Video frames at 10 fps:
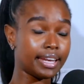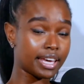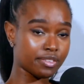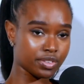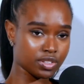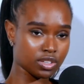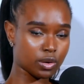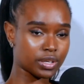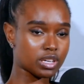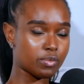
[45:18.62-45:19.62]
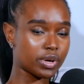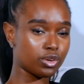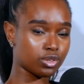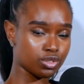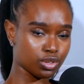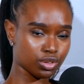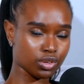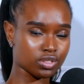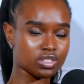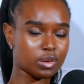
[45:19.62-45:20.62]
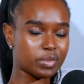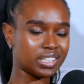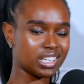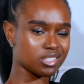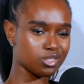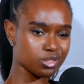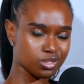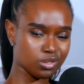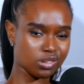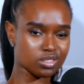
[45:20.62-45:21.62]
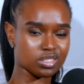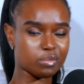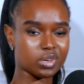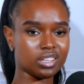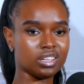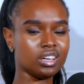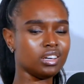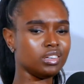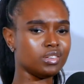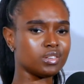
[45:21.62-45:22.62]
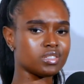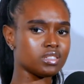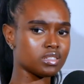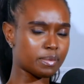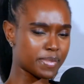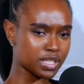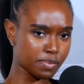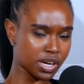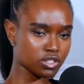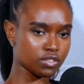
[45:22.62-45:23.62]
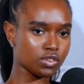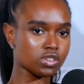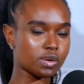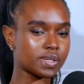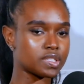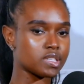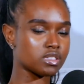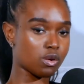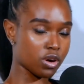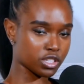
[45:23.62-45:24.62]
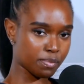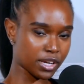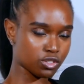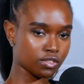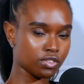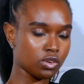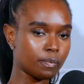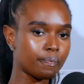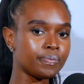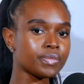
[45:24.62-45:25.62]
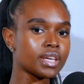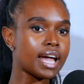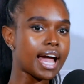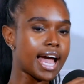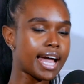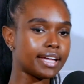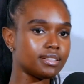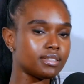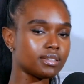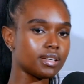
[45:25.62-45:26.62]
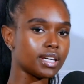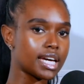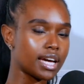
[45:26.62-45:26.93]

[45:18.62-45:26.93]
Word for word: in every single way. Someone knows your thoughts, someone hears you snore, someone, you know, sees the best parts of you, someone sees the worst parts of you. And